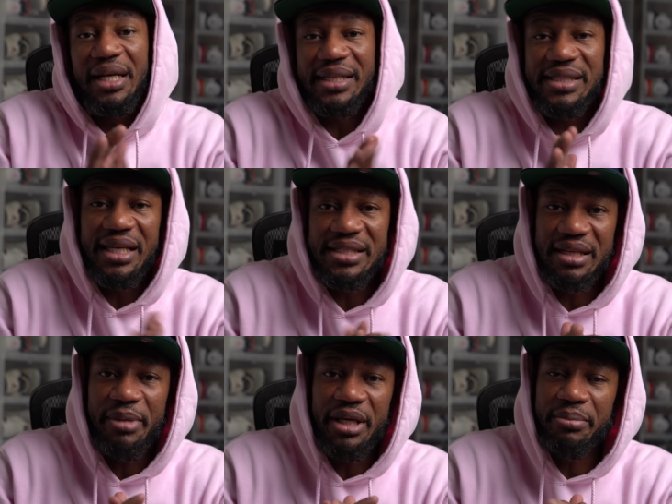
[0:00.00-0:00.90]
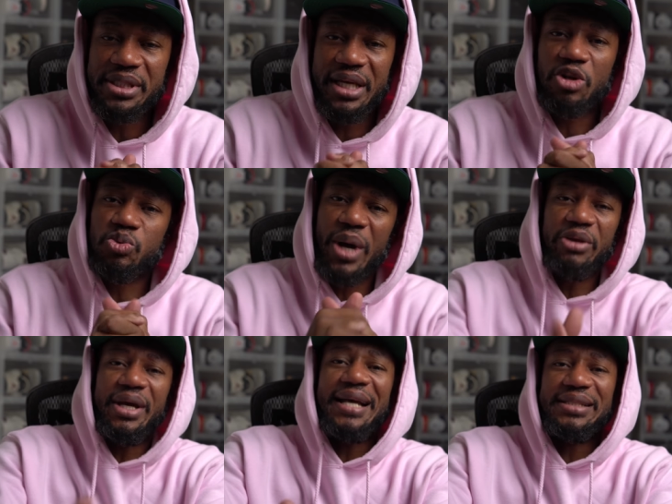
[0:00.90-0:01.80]
Let's get into the meat and potatoes while
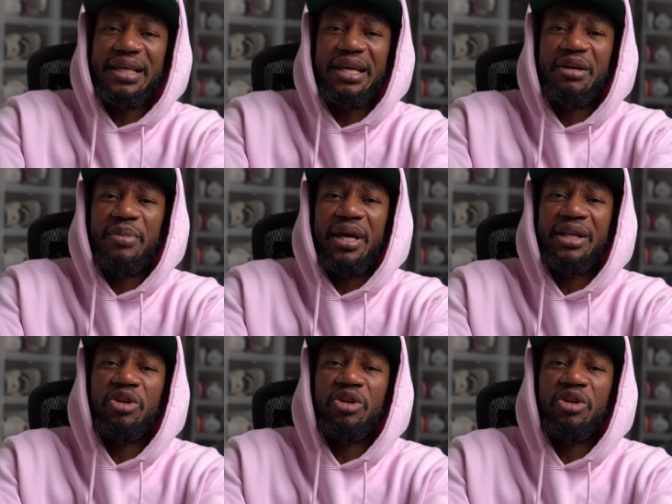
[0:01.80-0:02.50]
you guys are here, man.